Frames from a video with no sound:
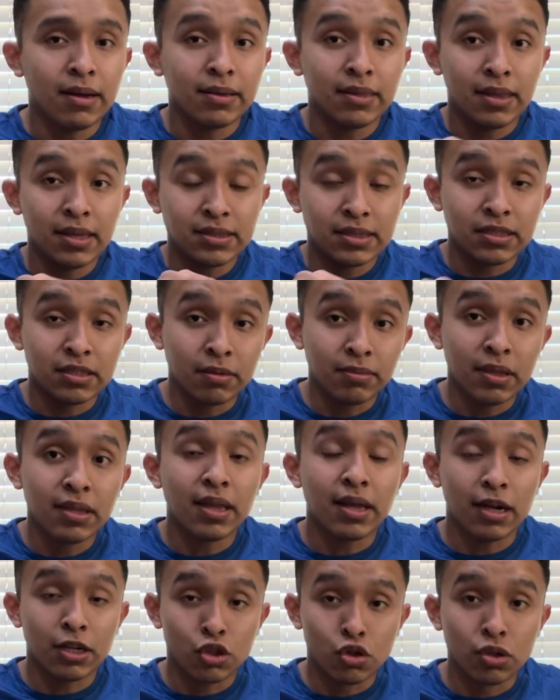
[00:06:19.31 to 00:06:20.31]
This is something
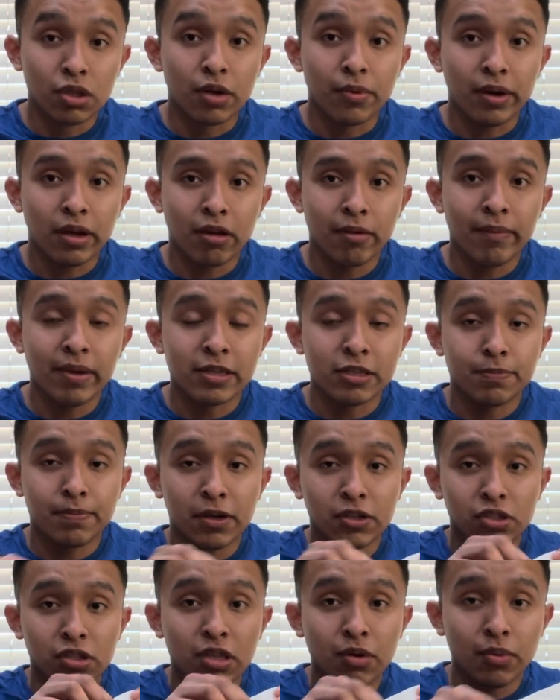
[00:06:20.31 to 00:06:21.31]
that I truly recommend,
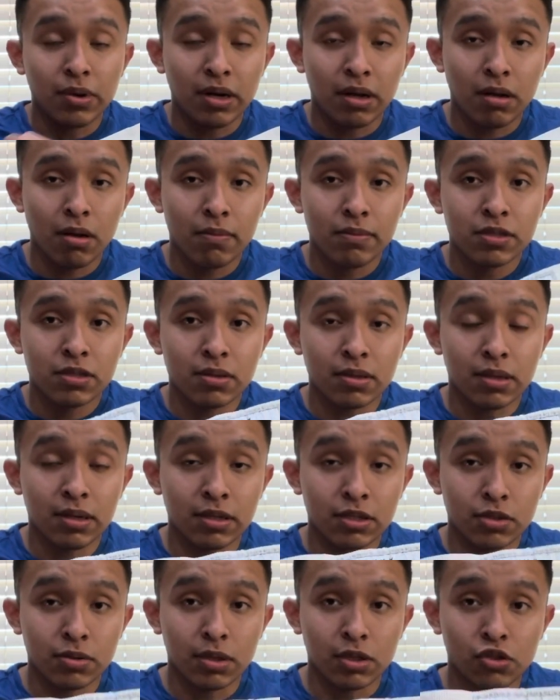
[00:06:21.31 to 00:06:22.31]
especially when it comes to
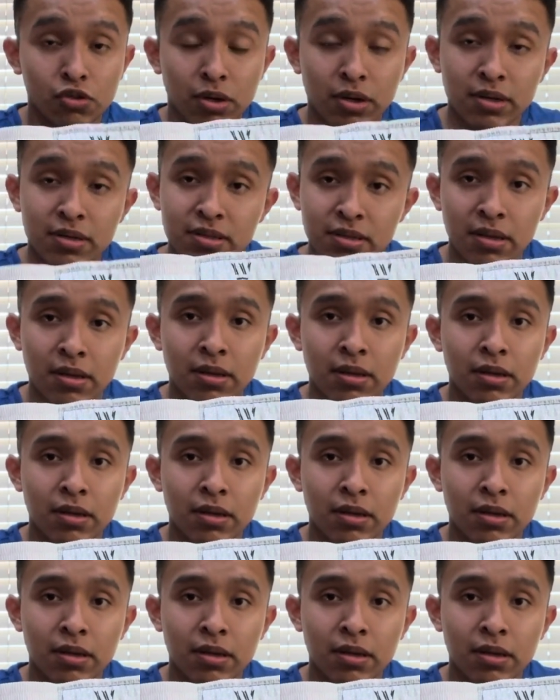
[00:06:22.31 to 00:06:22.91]
the trunks.